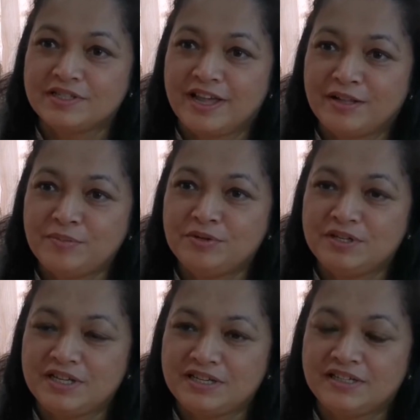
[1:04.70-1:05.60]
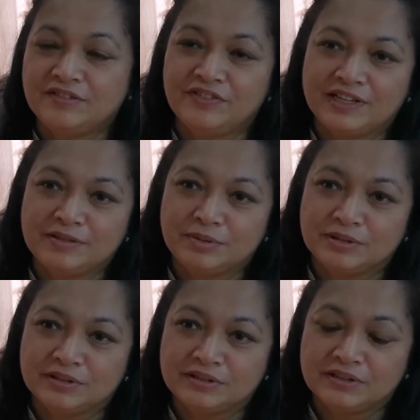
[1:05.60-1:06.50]
Was the help you needed
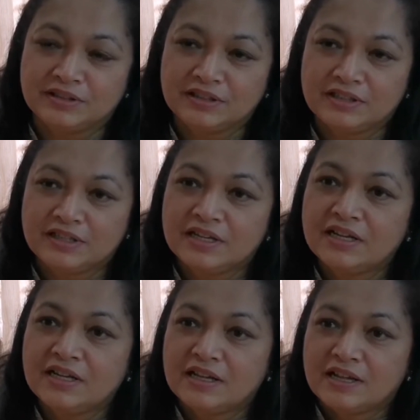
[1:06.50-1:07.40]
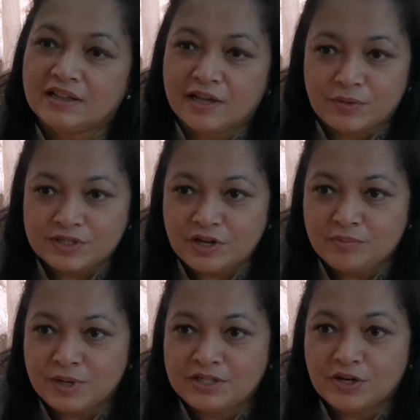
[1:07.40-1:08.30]
available? There was
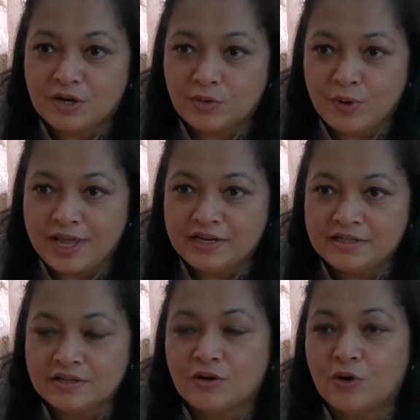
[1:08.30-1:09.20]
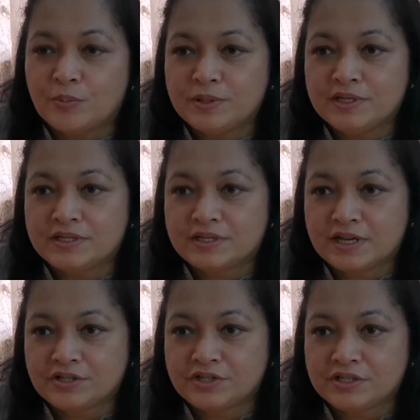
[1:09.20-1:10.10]
not much awareness or open
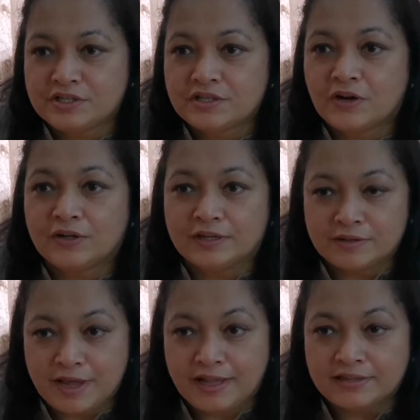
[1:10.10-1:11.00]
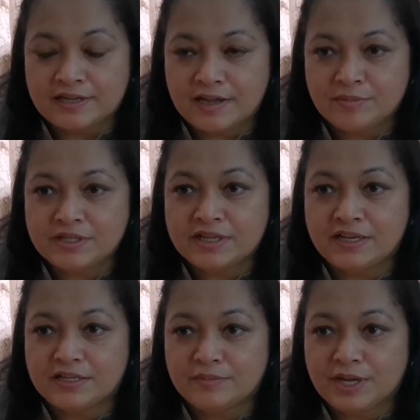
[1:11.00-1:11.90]
discussions on Alzheimer's
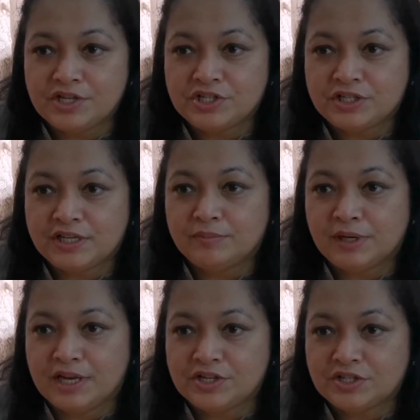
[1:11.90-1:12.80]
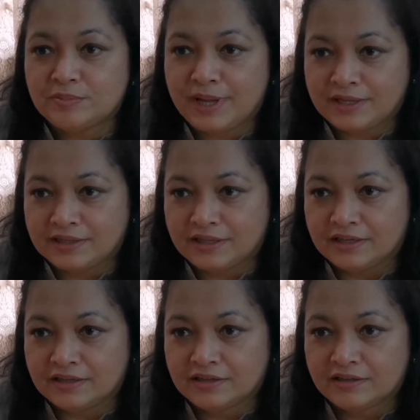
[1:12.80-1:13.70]
and dementia in Malaysia back
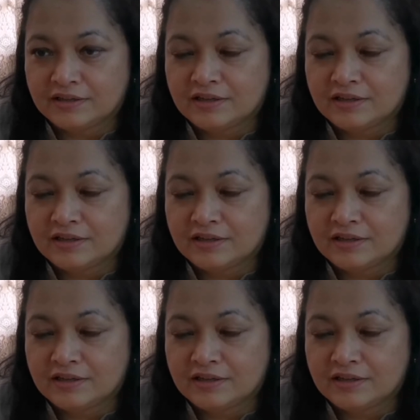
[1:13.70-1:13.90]
then.